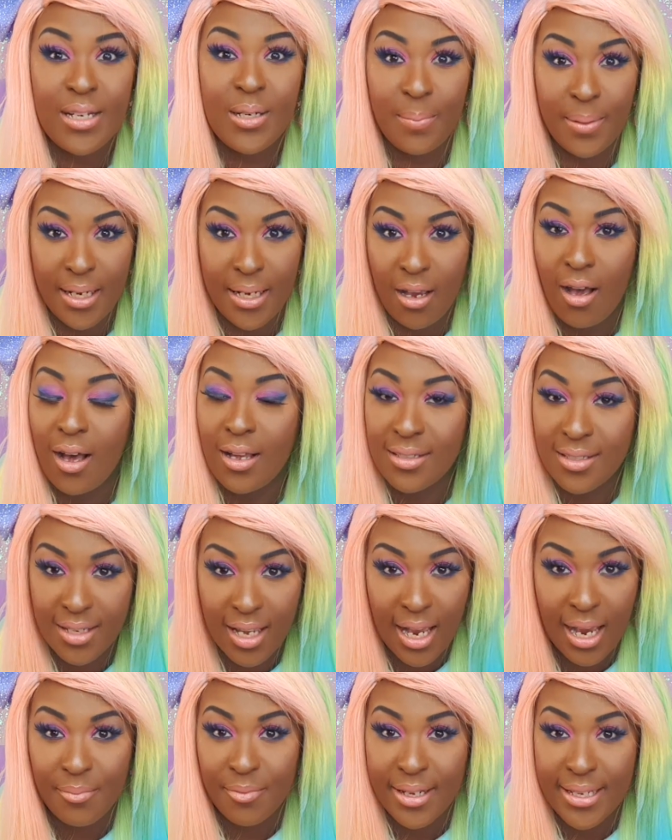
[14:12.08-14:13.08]
hard
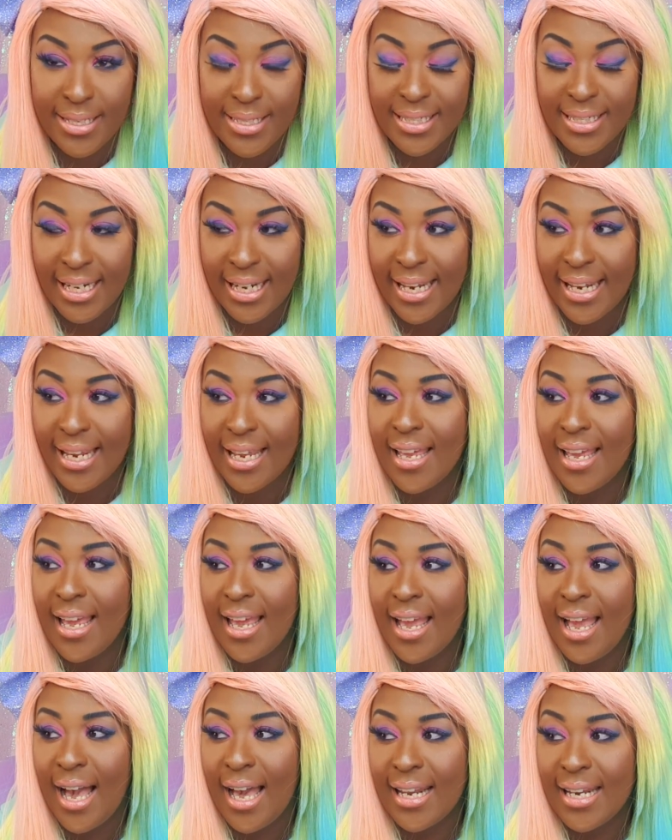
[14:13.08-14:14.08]
time recently,
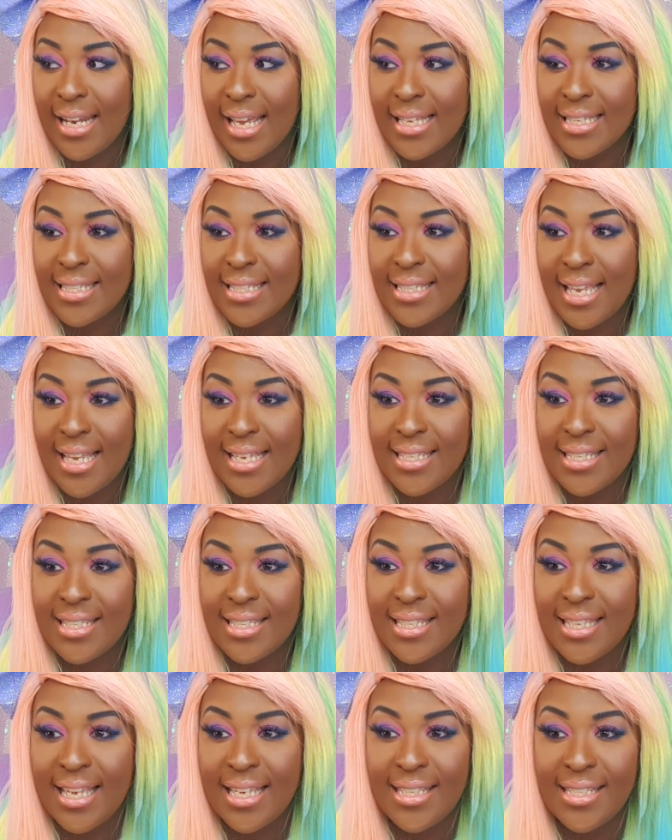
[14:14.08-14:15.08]
and it's
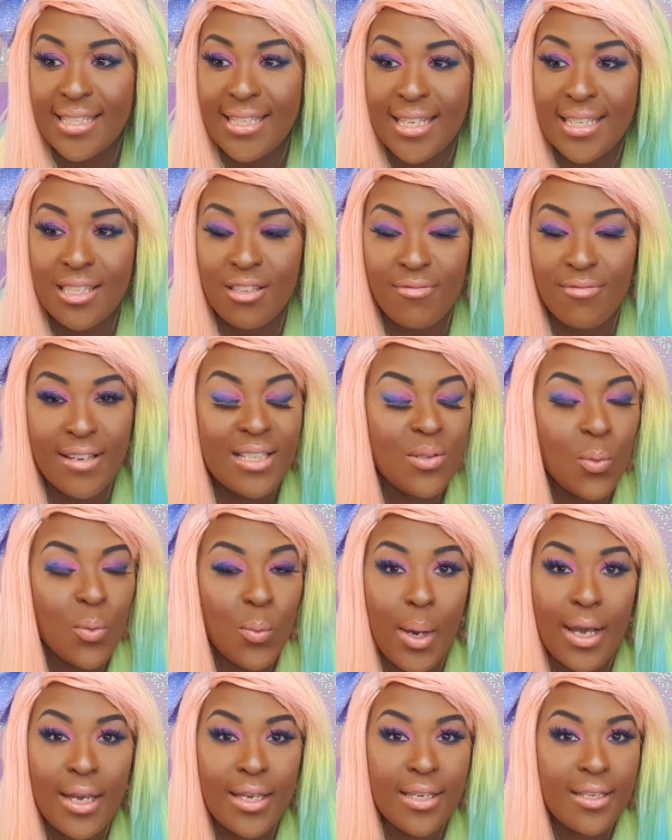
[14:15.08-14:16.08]
the reason
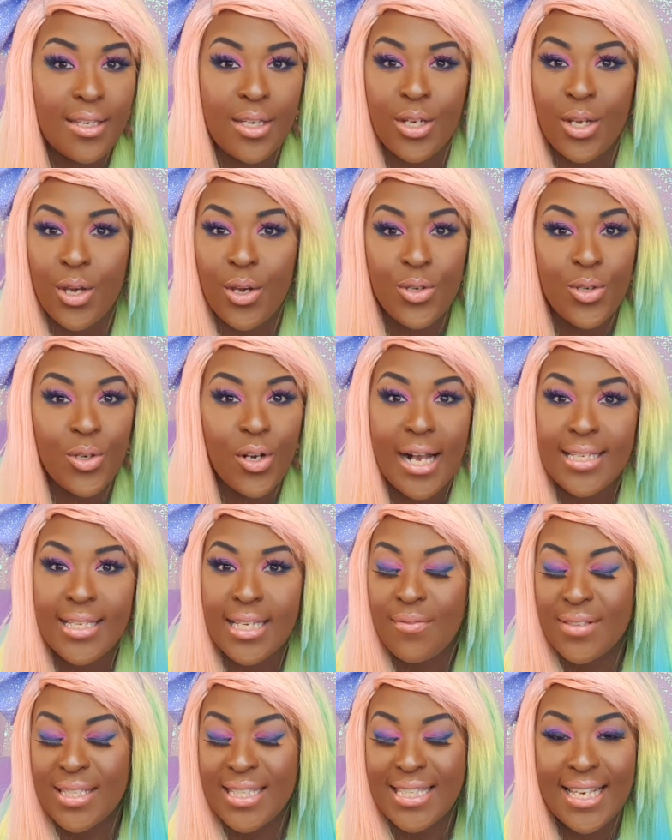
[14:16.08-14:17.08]
why, you know, you guys
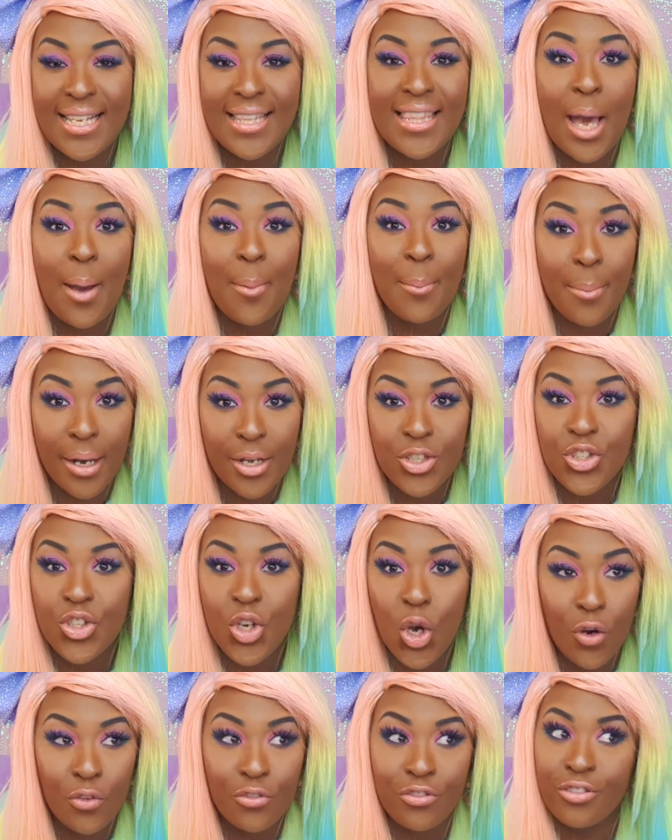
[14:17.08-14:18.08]
haven't seen that much
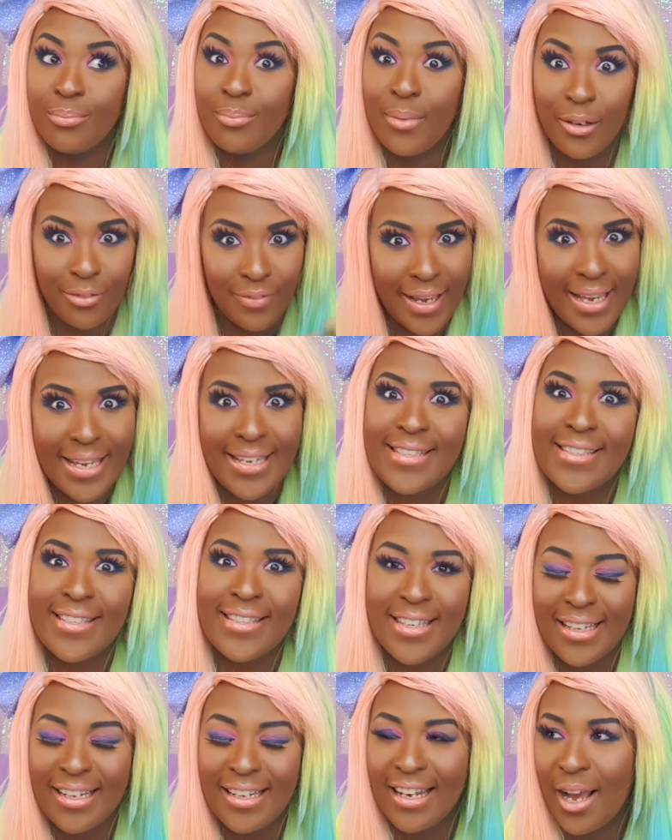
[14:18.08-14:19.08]
of my face
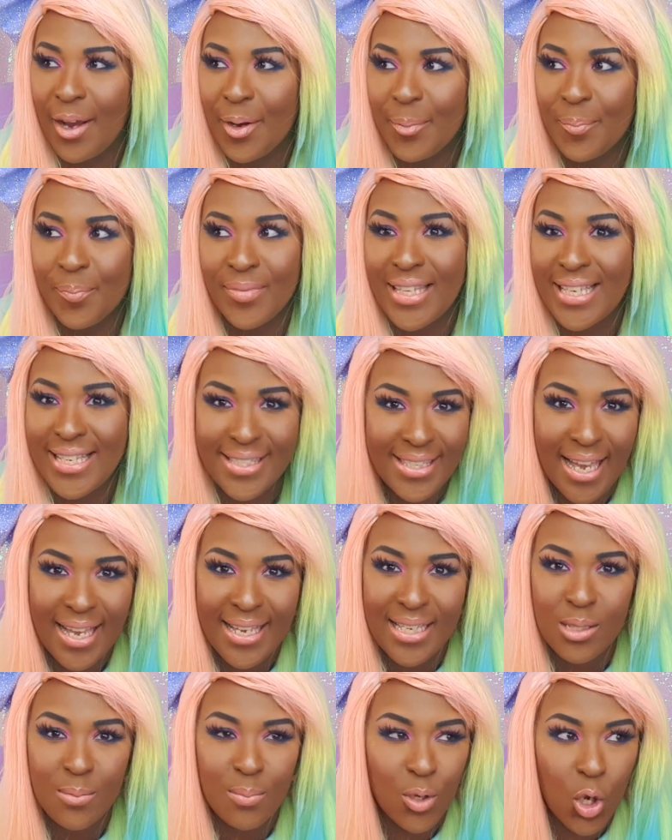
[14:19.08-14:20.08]
these
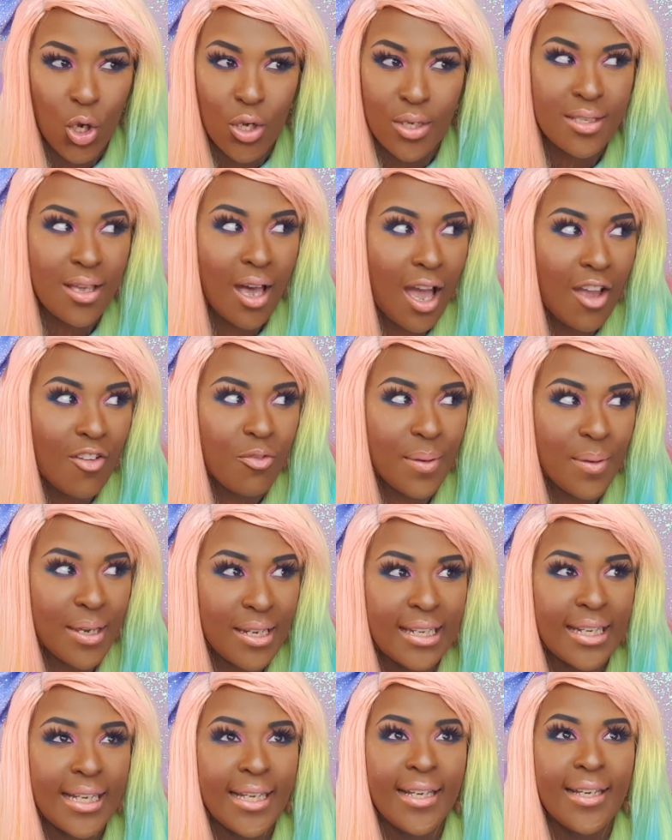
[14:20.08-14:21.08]
days, because I've
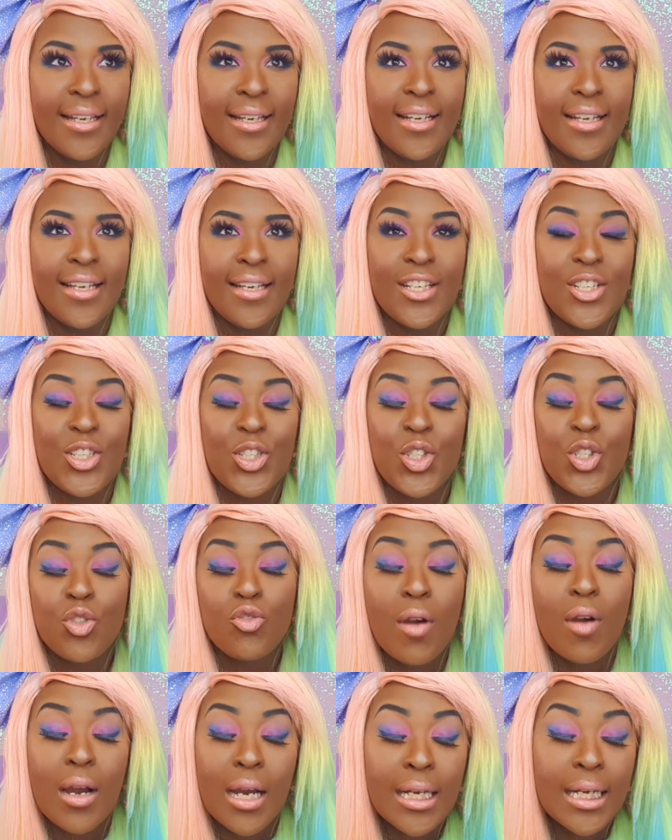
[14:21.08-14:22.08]
been
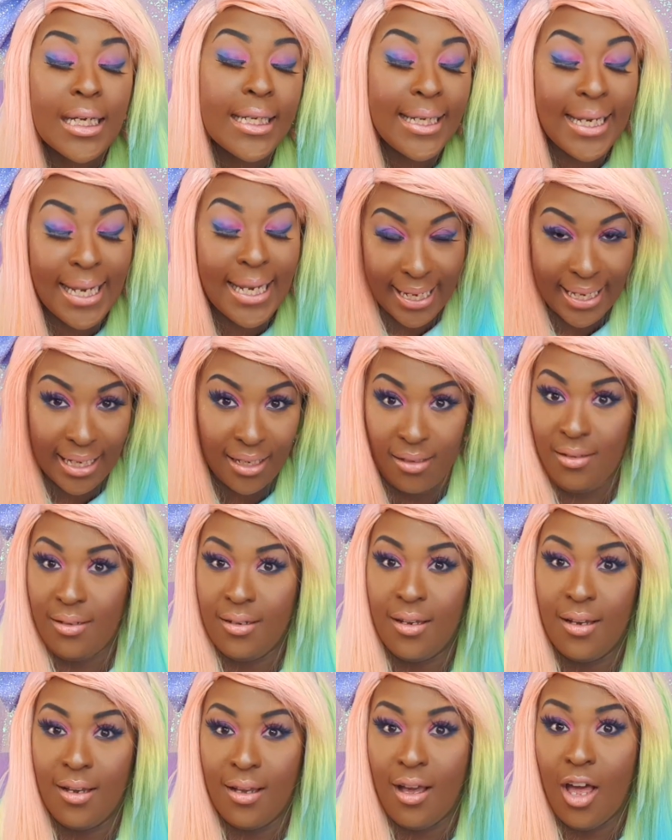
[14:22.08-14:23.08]
struggling
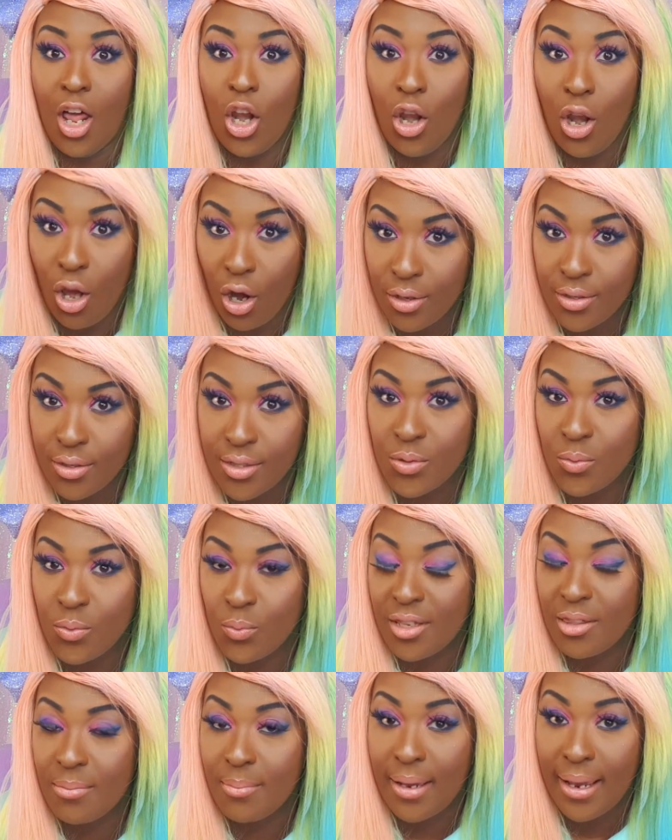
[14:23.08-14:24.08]
a lot
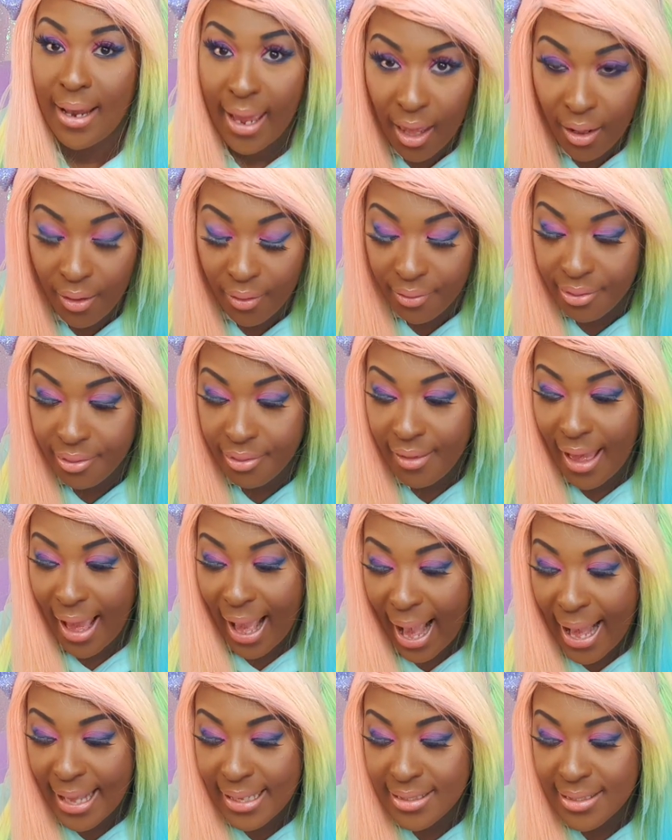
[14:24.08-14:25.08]
with my health,
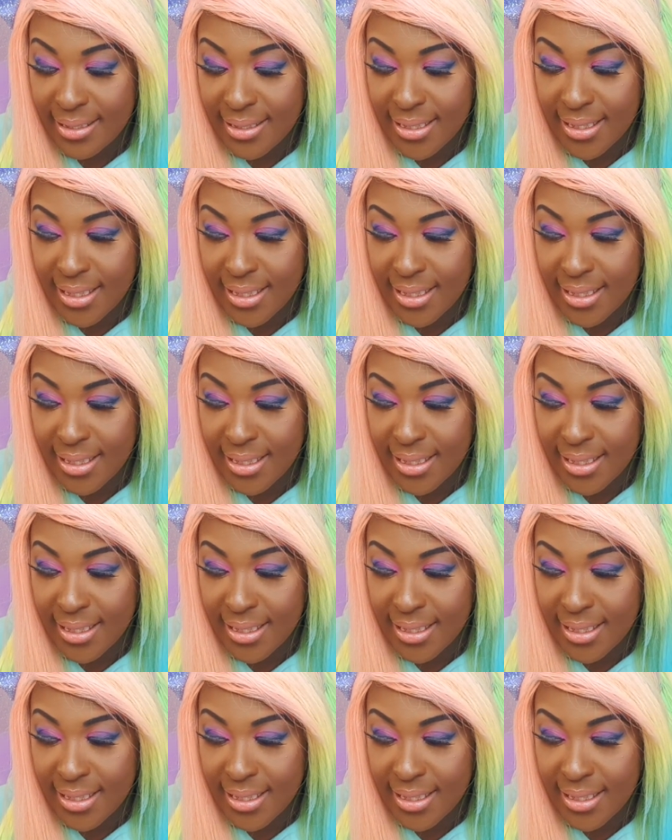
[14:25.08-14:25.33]
and